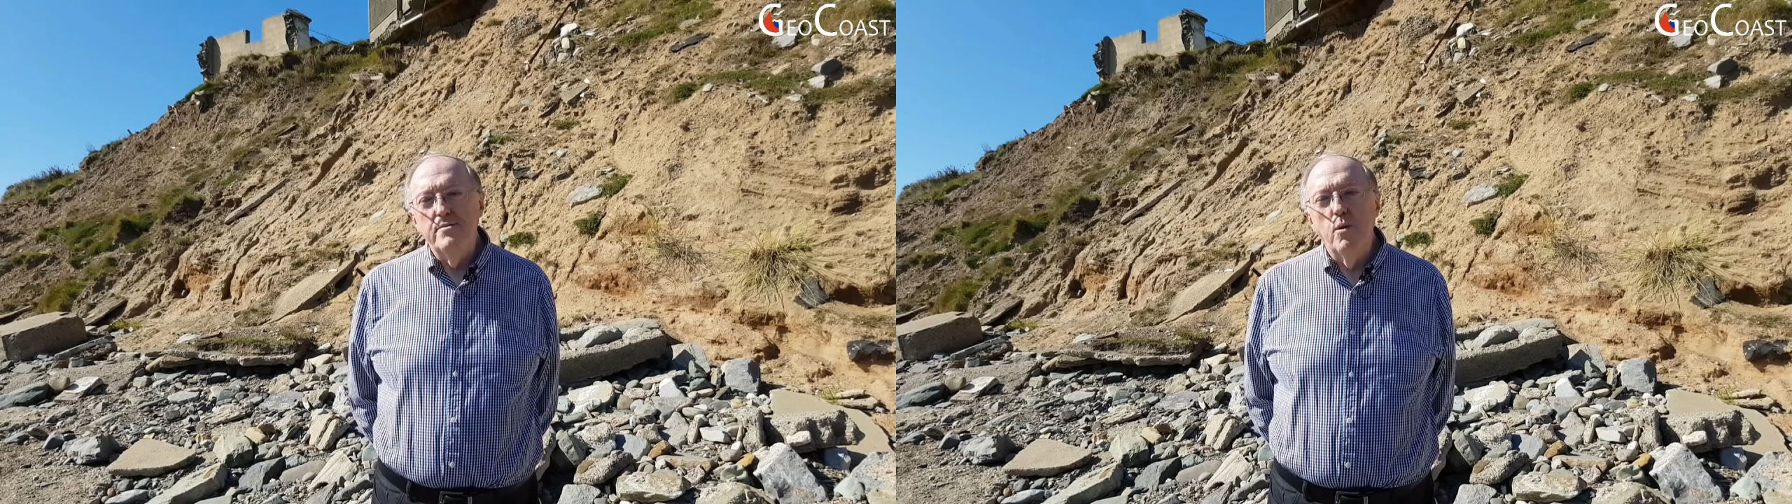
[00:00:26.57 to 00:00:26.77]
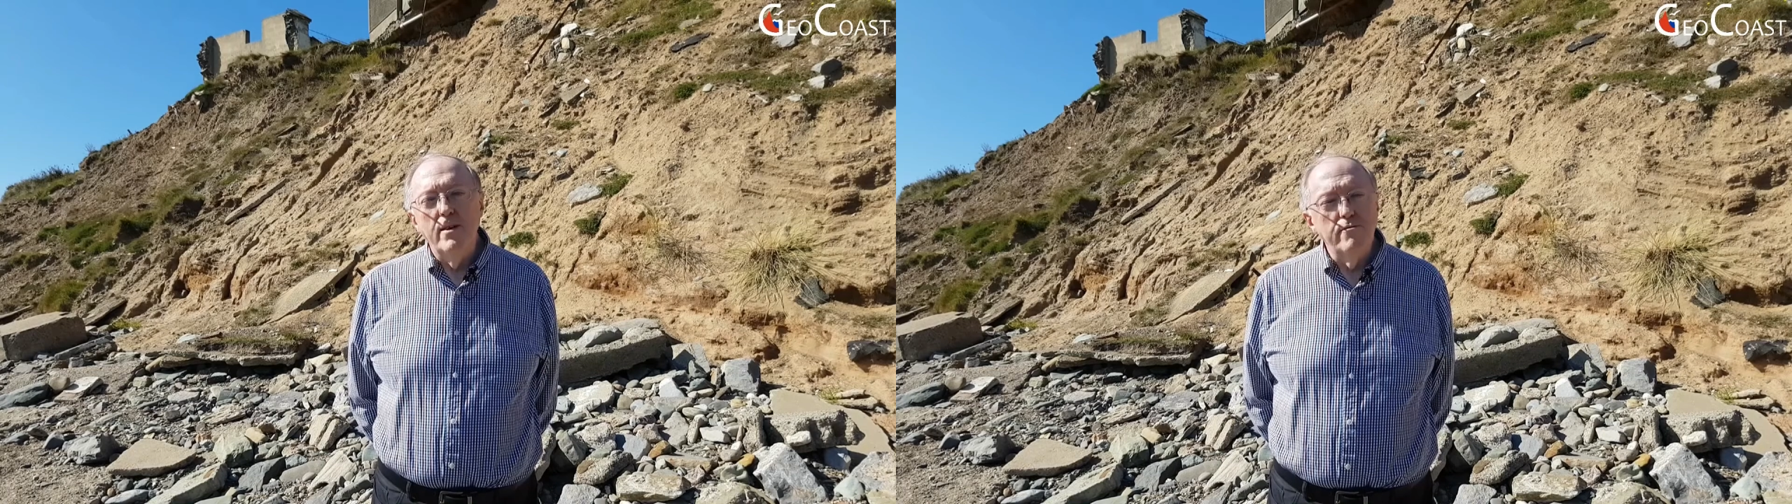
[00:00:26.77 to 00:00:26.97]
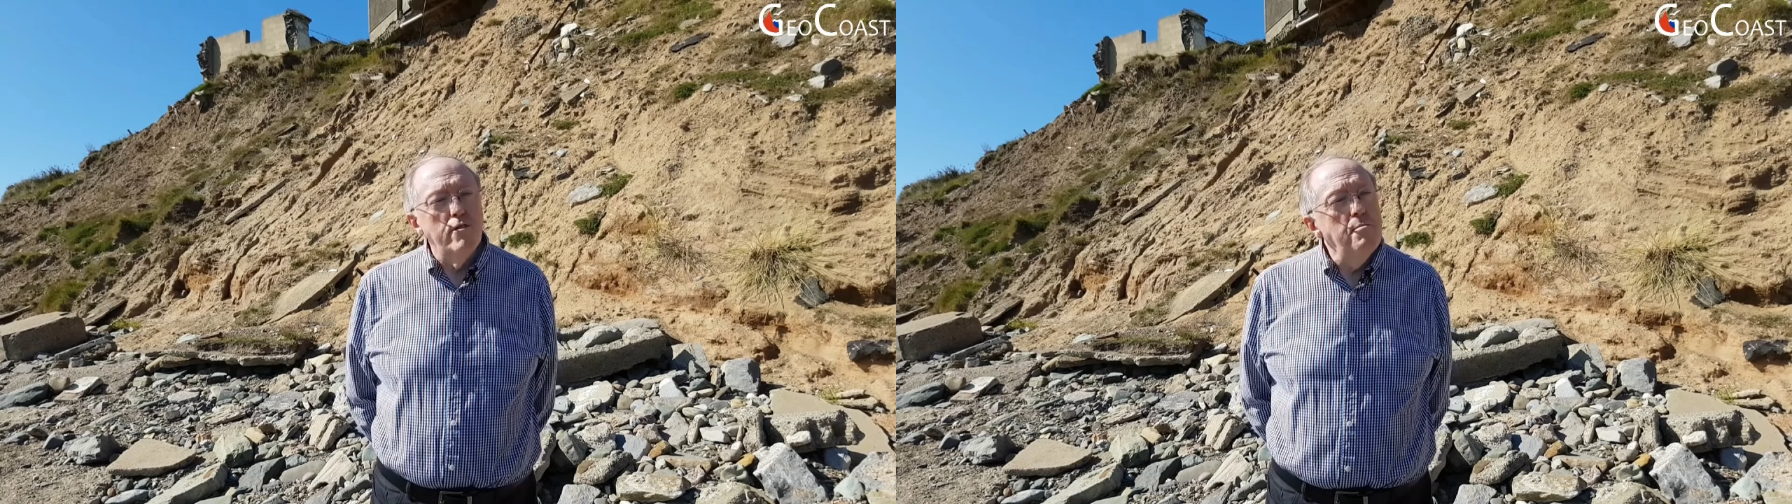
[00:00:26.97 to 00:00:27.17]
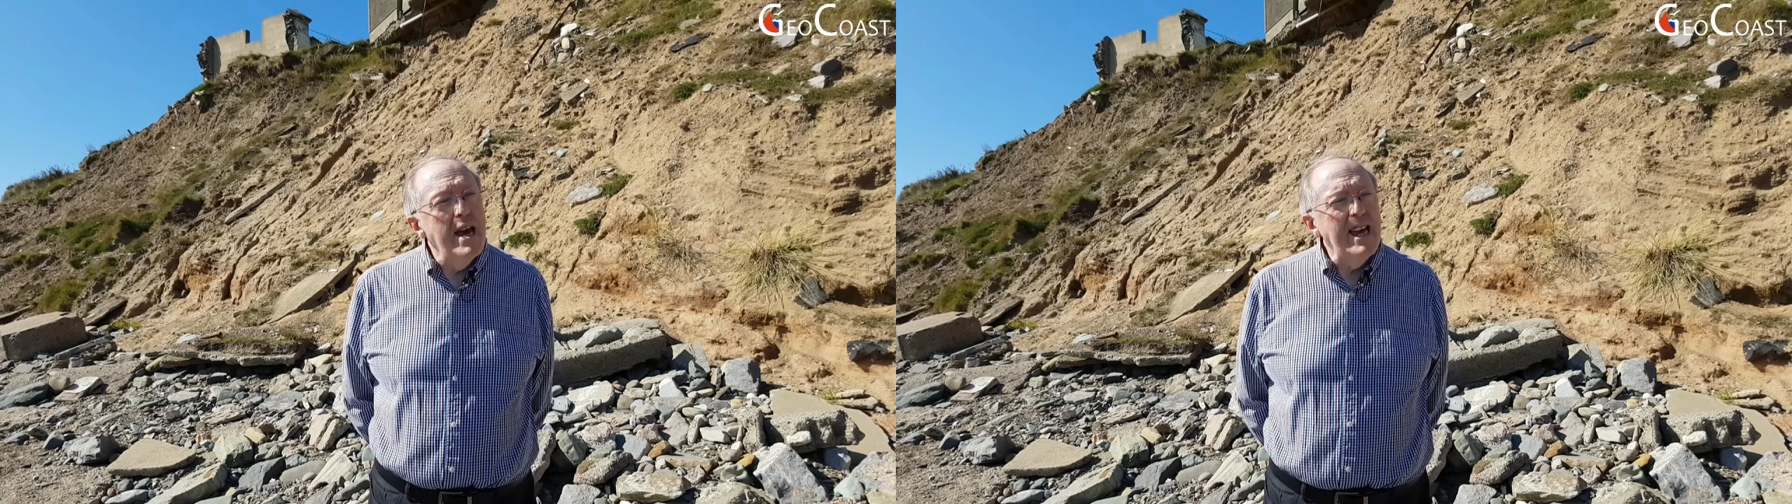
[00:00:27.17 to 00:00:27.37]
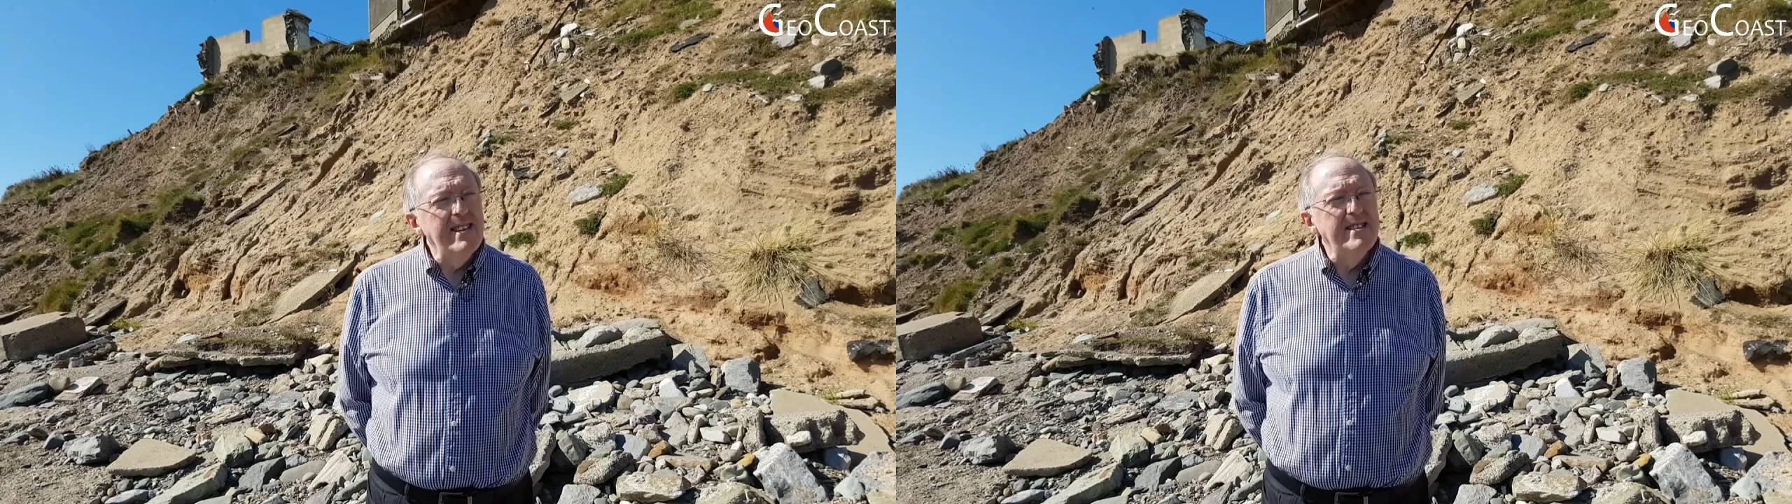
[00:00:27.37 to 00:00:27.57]
what
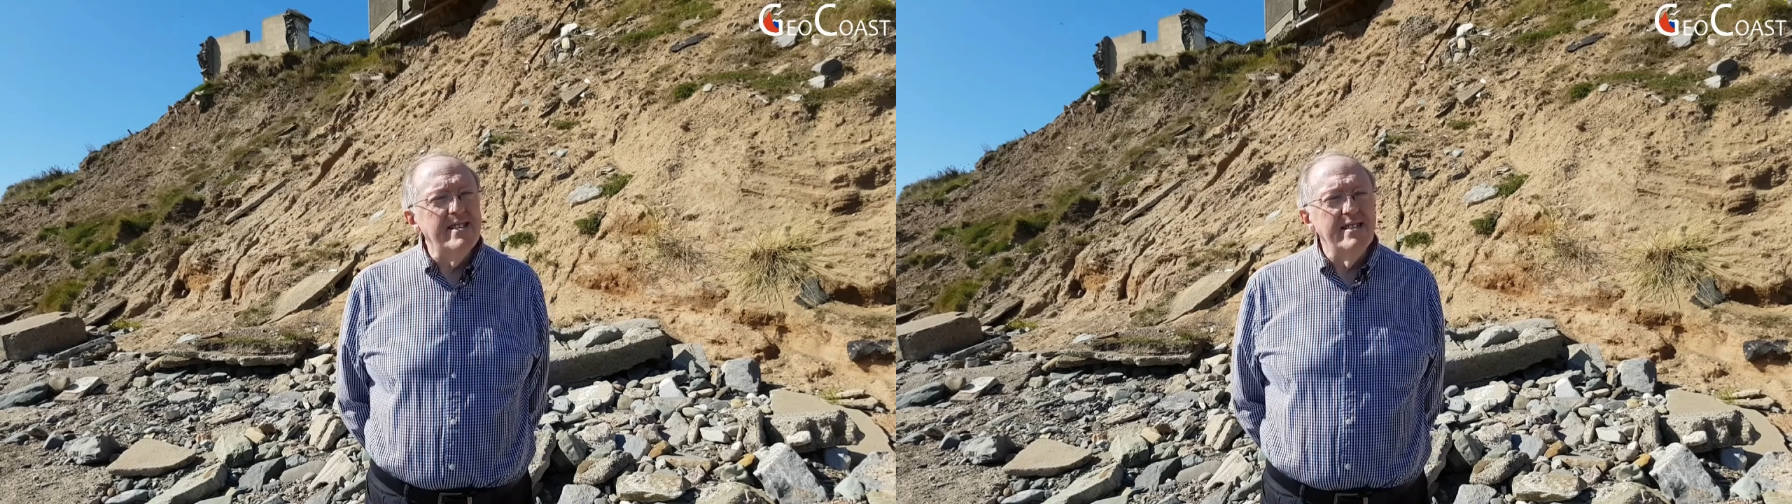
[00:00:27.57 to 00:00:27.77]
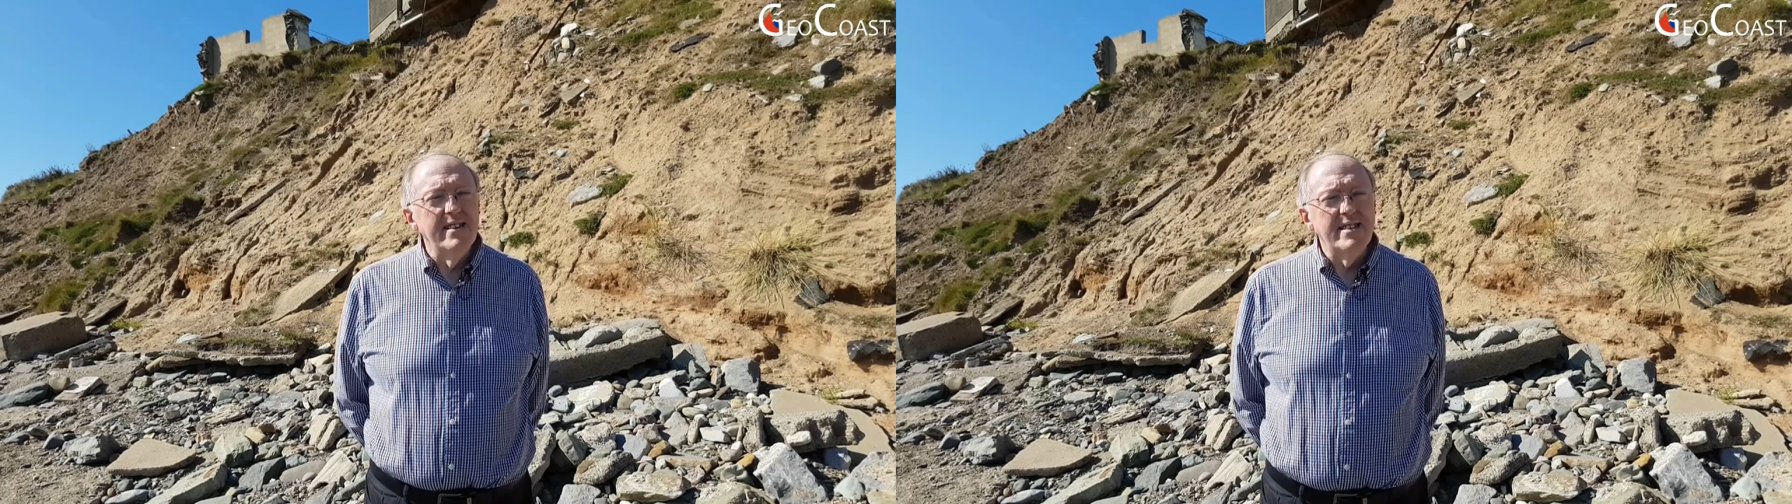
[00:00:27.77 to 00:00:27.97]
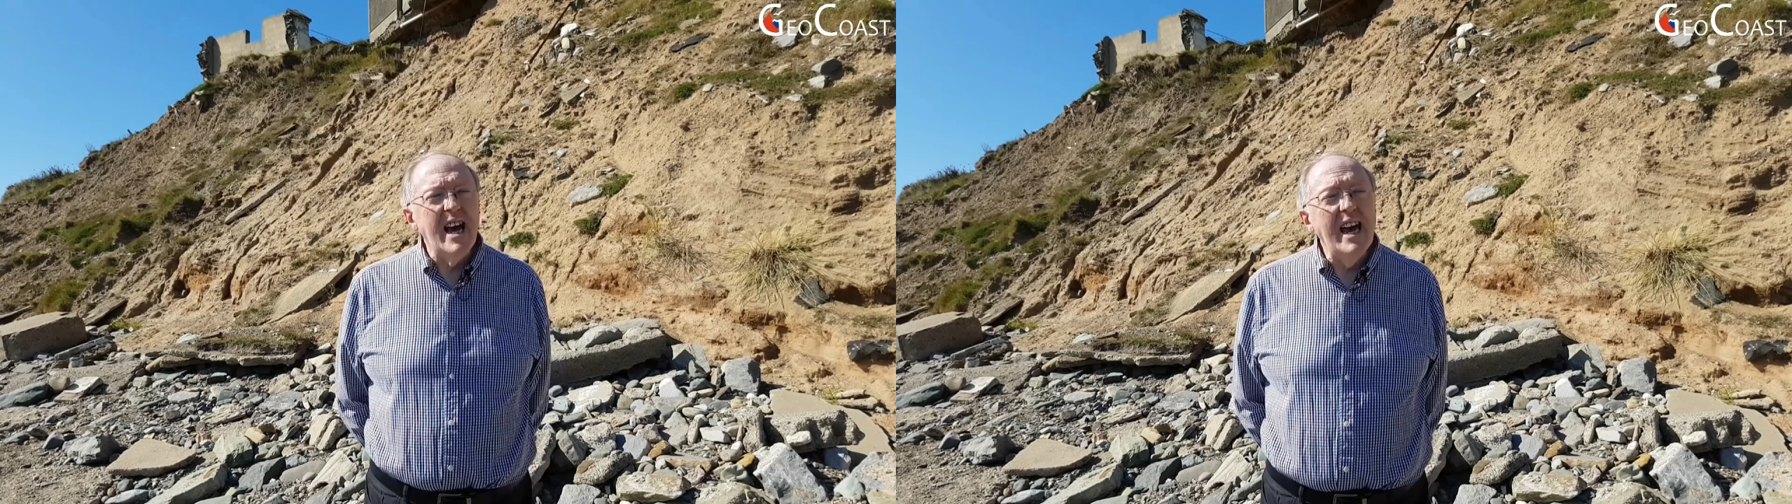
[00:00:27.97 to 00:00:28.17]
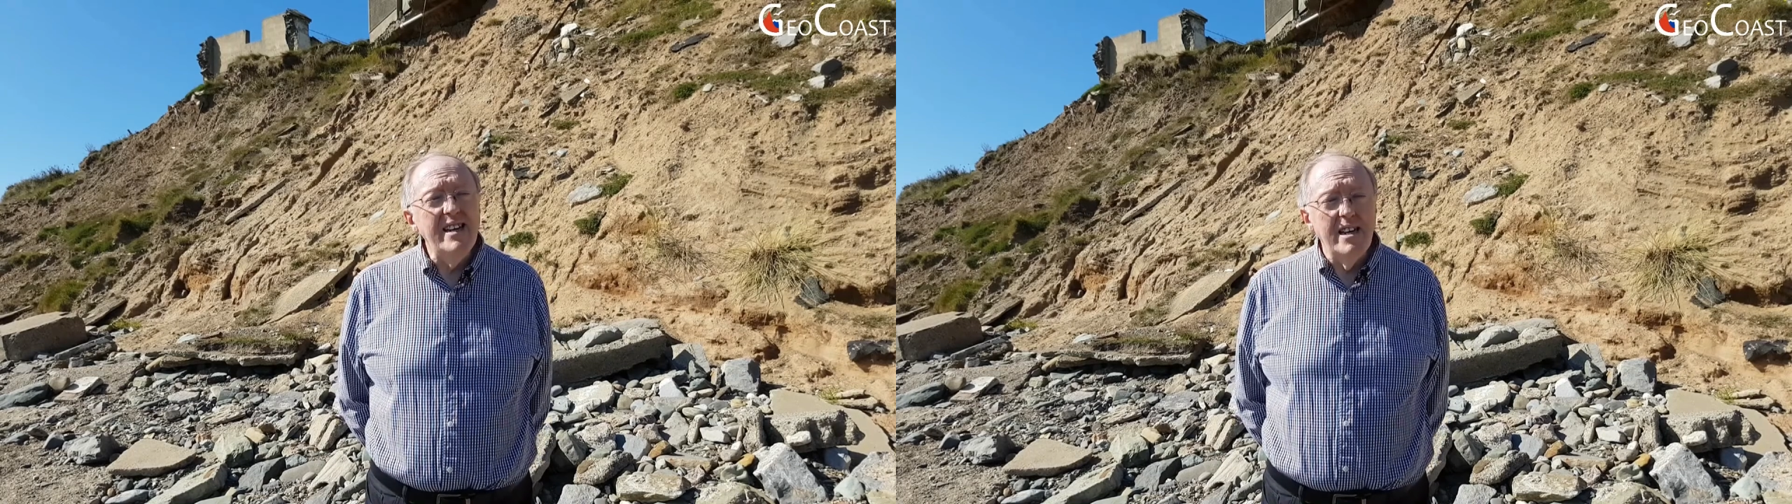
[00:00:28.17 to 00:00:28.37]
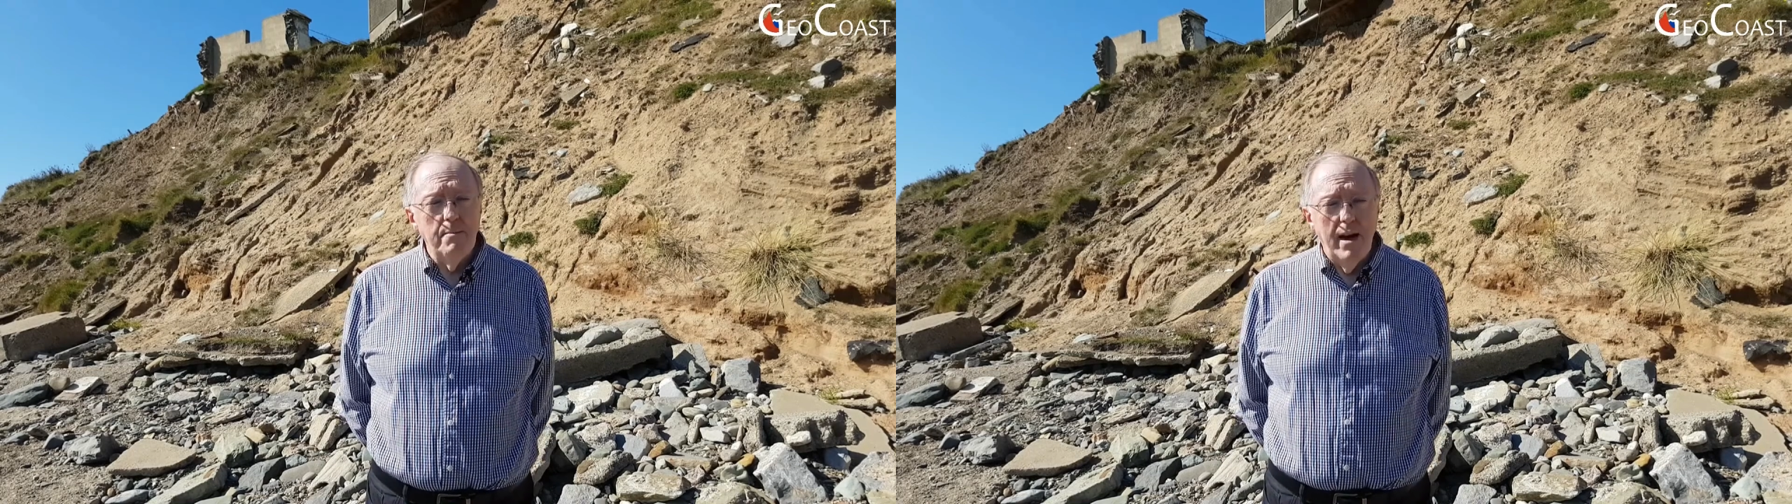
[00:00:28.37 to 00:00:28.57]
remains in
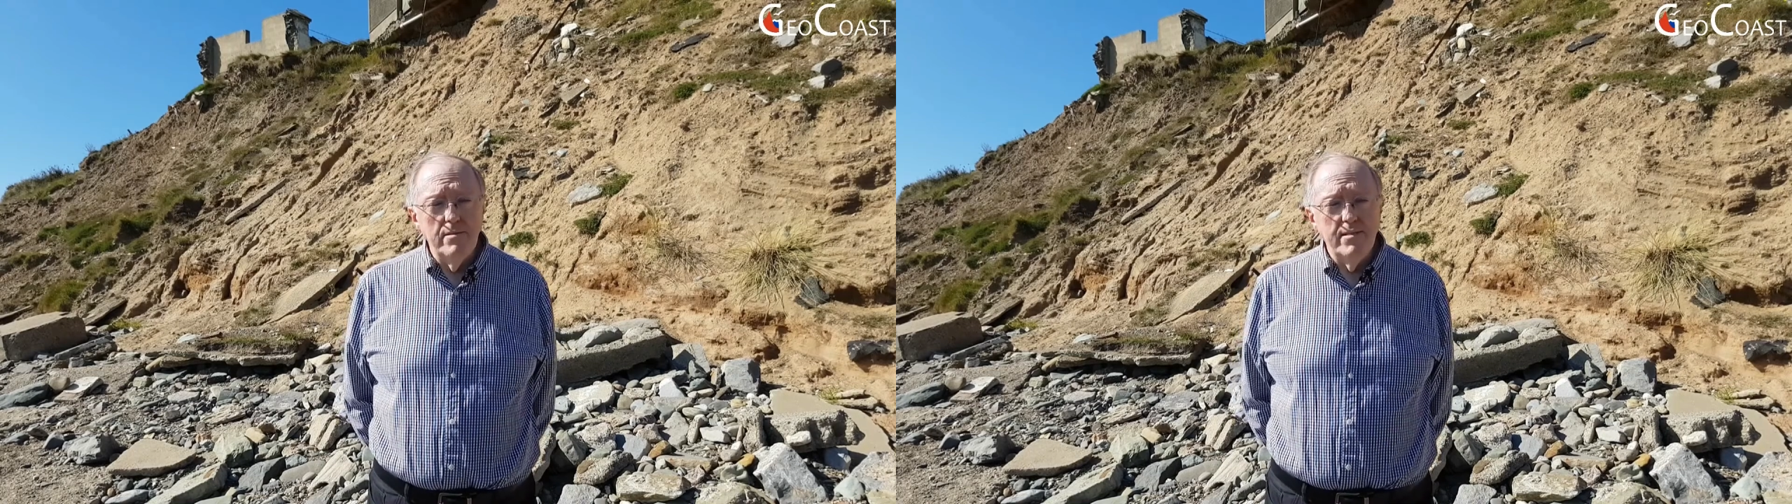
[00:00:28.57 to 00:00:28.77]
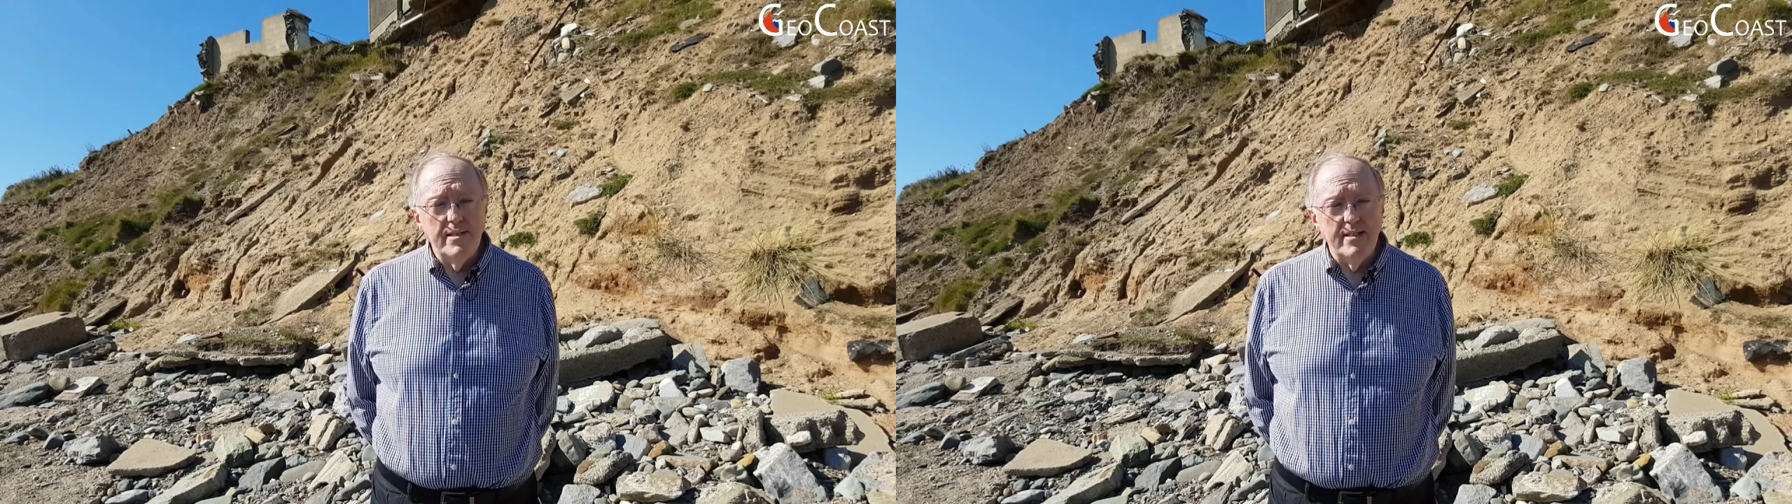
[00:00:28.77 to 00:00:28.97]
tiny amounts,